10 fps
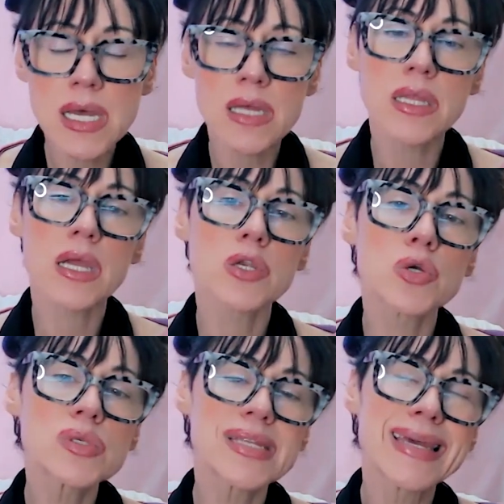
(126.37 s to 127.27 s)

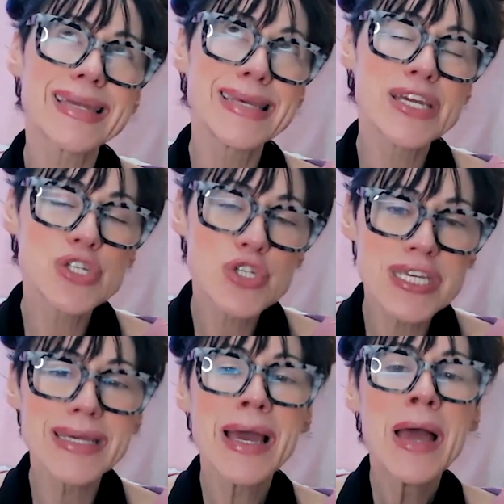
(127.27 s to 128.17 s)
Undiagnosed
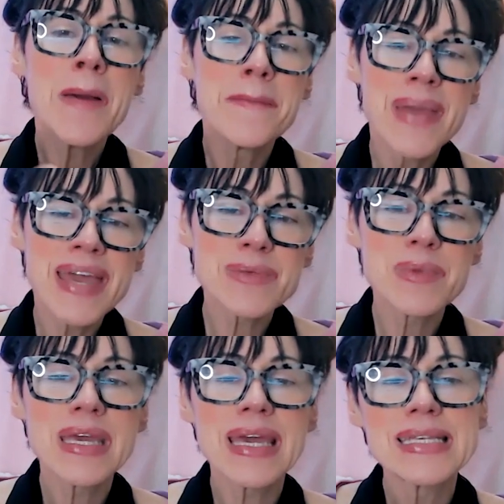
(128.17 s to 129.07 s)
ADHD made
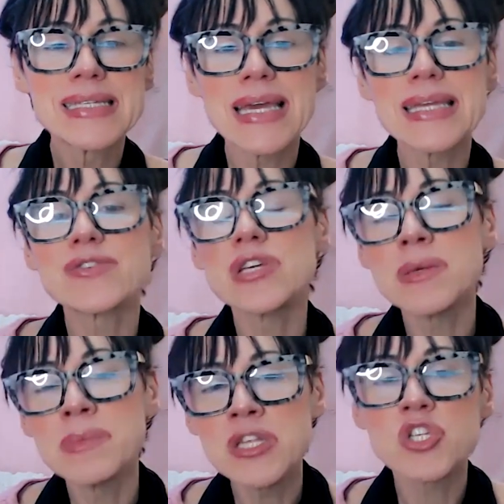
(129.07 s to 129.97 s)
me a
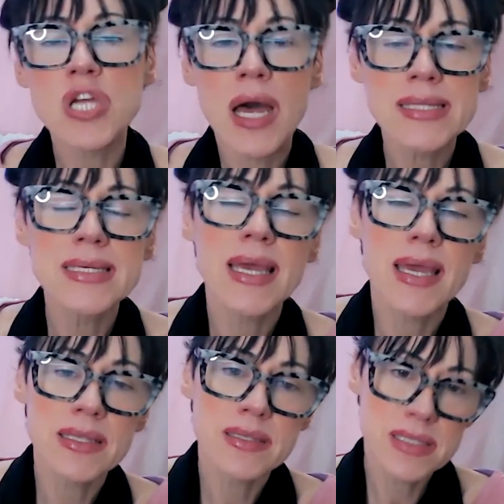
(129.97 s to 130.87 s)
daydreaming, chatty,
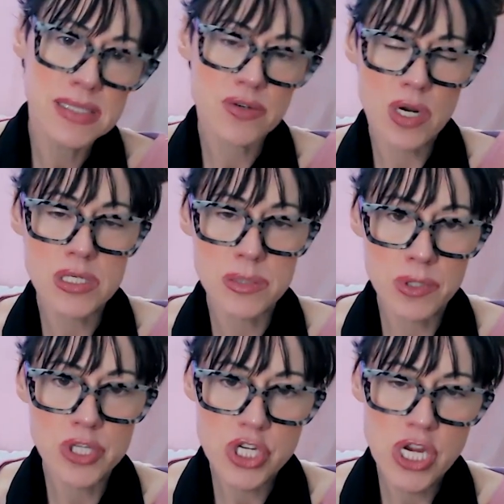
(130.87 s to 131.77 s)
and
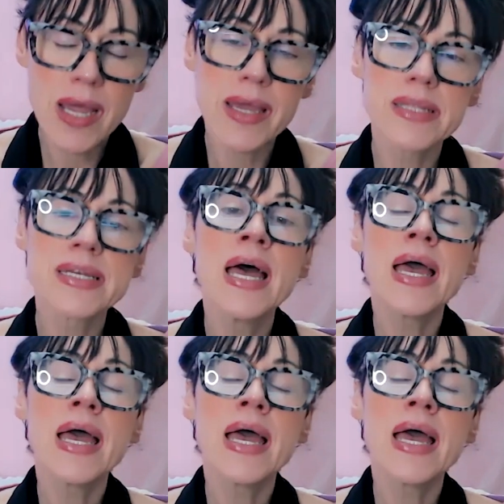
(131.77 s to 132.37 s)
distractible child.